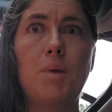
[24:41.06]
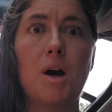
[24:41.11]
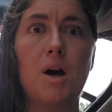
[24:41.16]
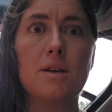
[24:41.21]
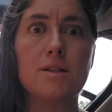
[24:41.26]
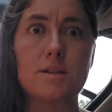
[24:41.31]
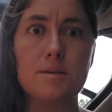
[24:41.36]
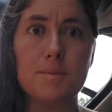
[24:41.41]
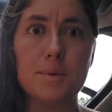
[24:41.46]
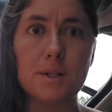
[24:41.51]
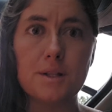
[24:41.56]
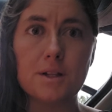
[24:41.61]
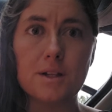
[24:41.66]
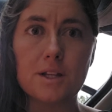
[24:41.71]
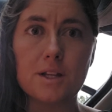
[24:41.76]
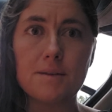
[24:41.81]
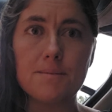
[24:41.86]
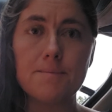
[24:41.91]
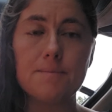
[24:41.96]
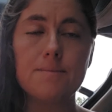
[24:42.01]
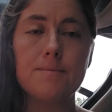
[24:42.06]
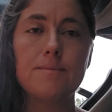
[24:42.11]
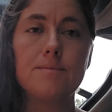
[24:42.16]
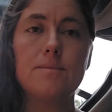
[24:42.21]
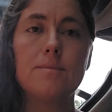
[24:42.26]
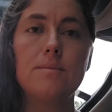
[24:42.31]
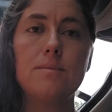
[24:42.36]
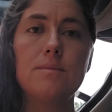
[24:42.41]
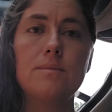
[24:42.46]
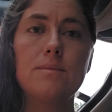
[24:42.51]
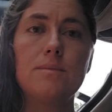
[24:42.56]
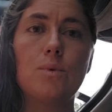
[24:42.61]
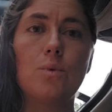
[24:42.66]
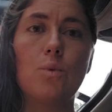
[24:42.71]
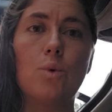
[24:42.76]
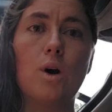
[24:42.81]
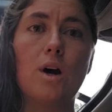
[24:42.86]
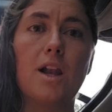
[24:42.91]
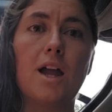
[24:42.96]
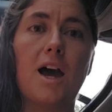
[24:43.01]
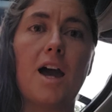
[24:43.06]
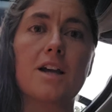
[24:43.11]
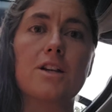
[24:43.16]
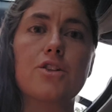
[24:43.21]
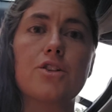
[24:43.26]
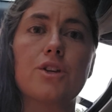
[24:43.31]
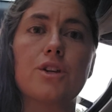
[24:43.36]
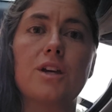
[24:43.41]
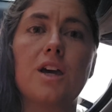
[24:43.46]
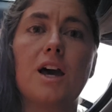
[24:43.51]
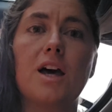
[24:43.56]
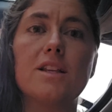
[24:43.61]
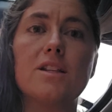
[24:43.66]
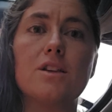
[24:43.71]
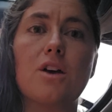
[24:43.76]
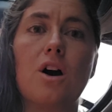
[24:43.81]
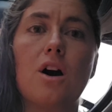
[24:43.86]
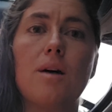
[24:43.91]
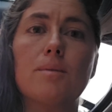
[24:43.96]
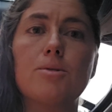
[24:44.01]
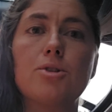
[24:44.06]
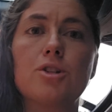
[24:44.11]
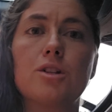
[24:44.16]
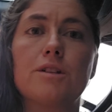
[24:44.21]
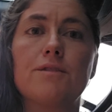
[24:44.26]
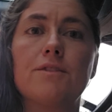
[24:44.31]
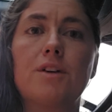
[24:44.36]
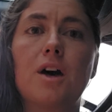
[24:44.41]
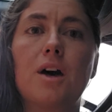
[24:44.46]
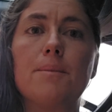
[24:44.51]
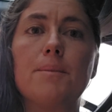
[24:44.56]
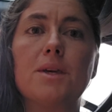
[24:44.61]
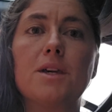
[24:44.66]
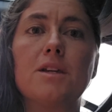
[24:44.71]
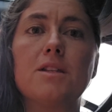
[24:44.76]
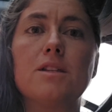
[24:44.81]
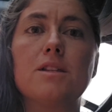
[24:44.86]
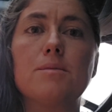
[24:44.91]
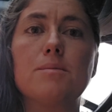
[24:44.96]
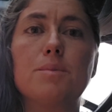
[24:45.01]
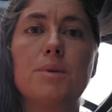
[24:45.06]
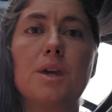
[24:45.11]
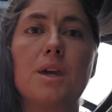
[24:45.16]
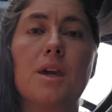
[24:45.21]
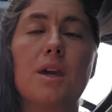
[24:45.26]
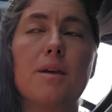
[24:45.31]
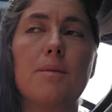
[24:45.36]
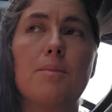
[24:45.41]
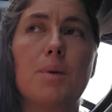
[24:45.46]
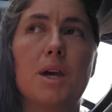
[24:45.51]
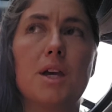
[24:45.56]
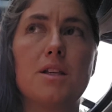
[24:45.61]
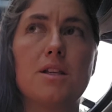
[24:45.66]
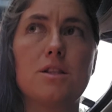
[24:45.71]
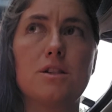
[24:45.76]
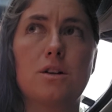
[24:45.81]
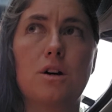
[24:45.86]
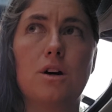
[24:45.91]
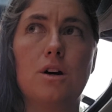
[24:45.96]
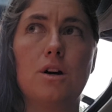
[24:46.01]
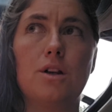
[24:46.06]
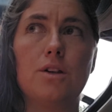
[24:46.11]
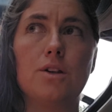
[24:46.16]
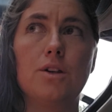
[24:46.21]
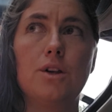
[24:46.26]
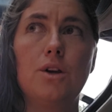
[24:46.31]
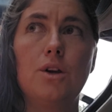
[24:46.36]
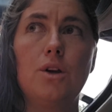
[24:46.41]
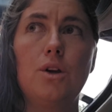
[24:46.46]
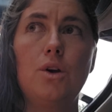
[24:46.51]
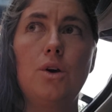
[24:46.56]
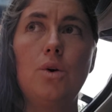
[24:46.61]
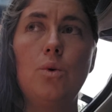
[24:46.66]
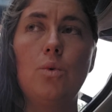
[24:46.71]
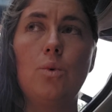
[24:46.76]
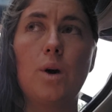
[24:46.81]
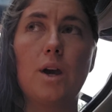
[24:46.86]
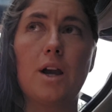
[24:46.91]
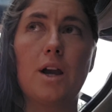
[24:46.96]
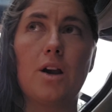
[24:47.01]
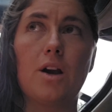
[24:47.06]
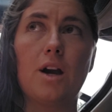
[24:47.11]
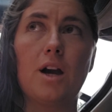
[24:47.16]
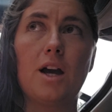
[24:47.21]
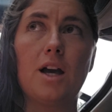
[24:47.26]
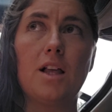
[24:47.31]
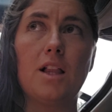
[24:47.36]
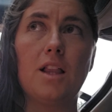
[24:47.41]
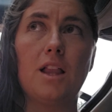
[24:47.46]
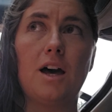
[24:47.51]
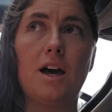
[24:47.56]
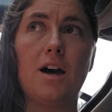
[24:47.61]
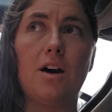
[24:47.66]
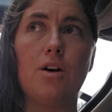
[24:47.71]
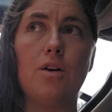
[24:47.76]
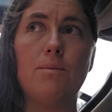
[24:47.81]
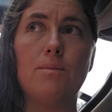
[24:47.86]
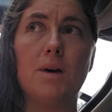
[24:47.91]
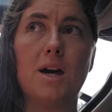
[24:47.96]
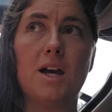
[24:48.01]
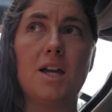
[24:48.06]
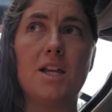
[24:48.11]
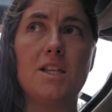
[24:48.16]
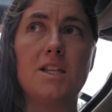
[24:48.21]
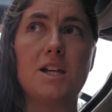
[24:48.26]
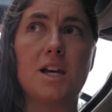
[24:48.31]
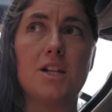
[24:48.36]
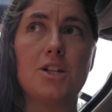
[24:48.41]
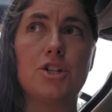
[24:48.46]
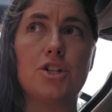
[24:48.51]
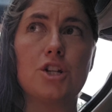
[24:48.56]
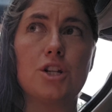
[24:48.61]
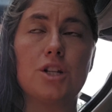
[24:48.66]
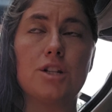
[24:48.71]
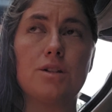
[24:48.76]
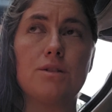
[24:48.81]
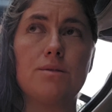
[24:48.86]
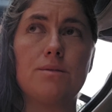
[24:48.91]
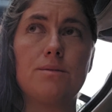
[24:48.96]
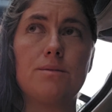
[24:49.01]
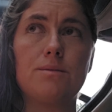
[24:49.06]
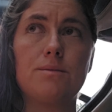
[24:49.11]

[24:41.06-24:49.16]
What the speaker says: possibility. What actually has the option of coming into being based on where I allow my attention.